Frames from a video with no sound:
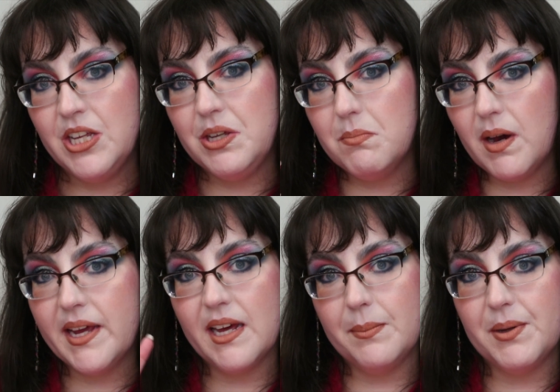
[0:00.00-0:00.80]
You
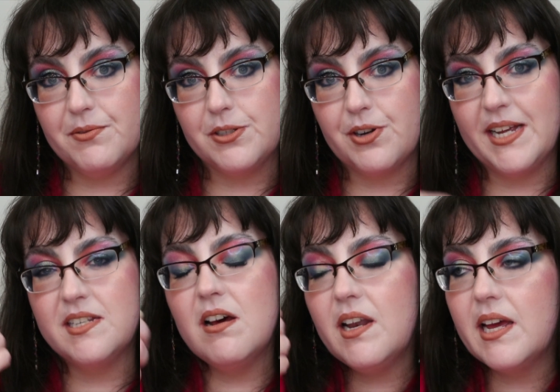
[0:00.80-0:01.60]
might get a bit frustrated. It's
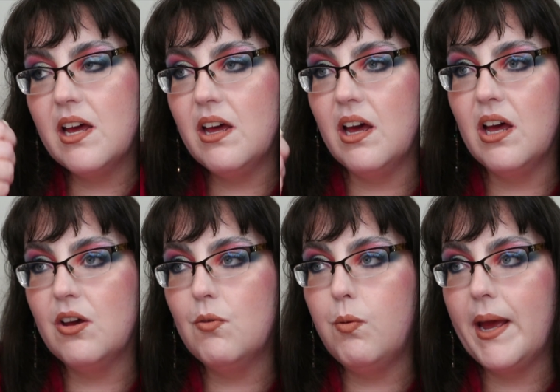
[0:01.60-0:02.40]
not like a
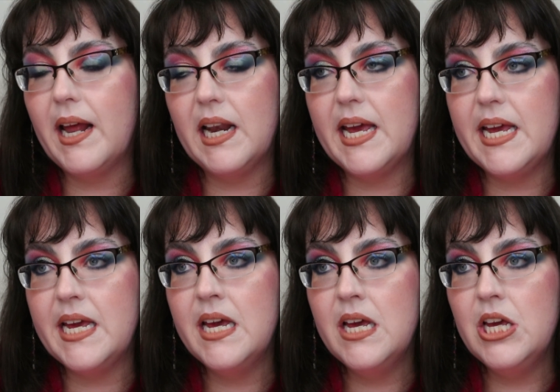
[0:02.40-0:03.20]

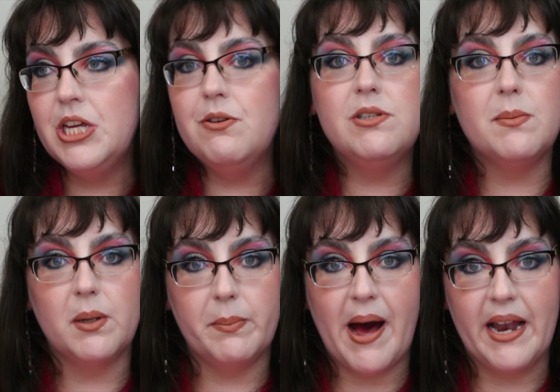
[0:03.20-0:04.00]
quickly
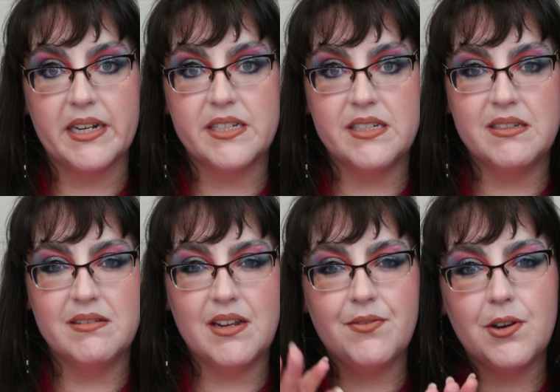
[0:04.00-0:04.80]
usable palette,
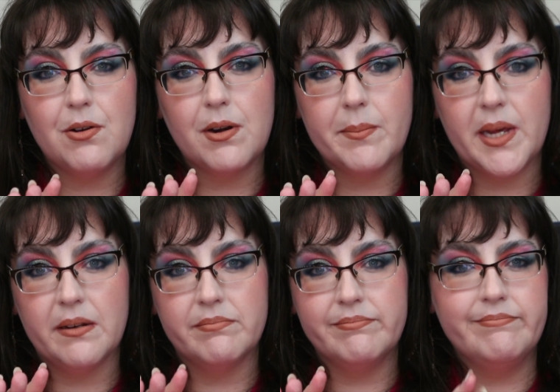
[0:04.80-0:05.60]
if you know what I
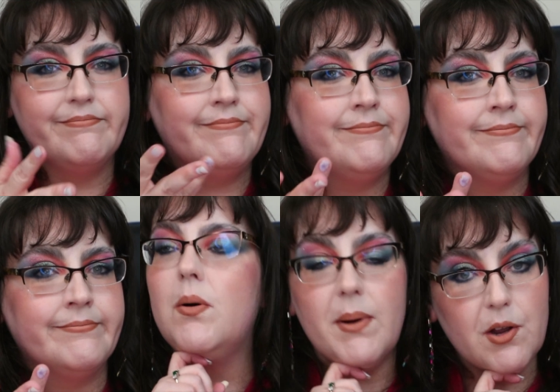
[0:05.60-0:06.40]
mean.
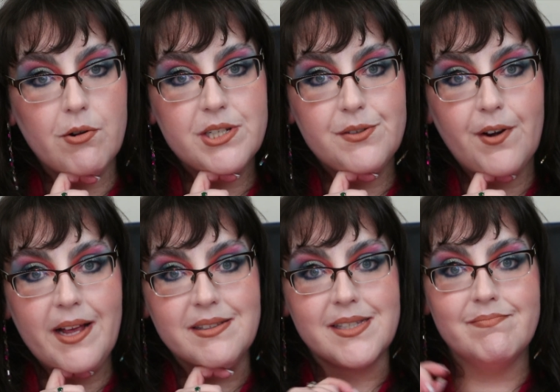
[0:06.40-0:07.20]
Oh my gorgeous
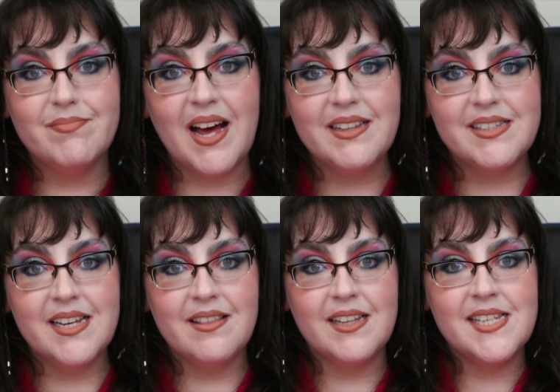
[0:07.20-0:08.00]
friends, That's
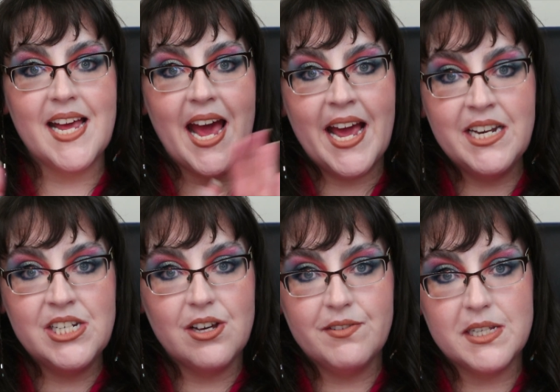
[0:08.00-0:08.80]
it. That's the end
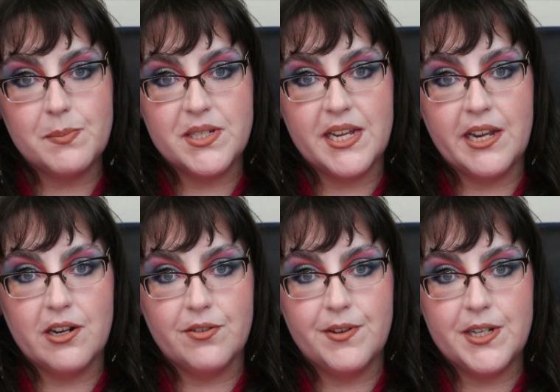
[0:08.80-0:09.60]
of this
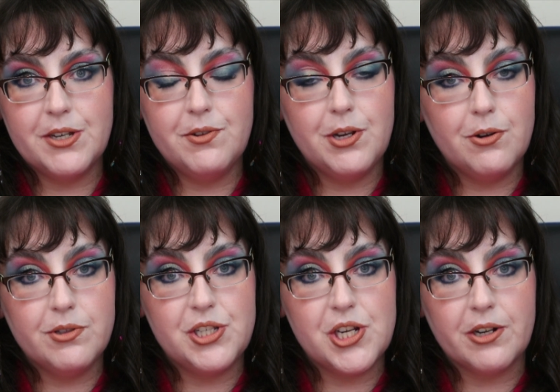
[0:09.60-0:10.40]
particular video. You know the
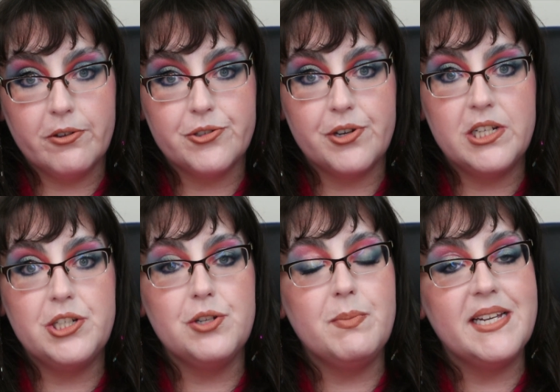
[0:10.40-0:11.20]
general drill.
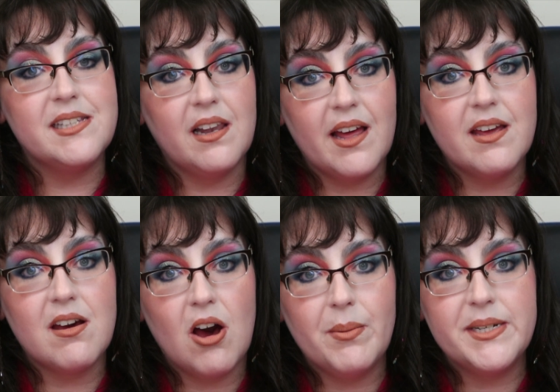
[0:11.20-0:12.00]
Do please like,
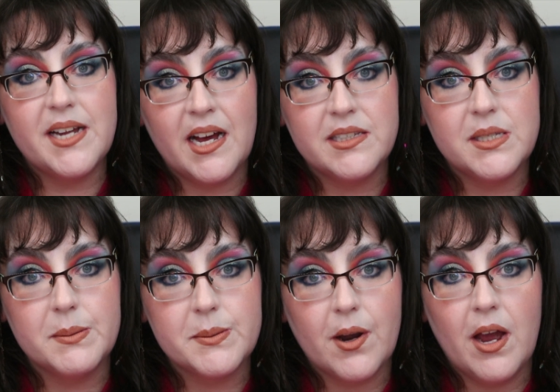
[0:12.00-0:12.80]
comment and
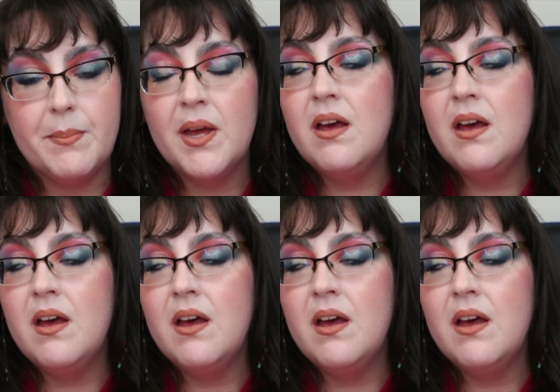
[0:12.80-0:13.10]
subscribe.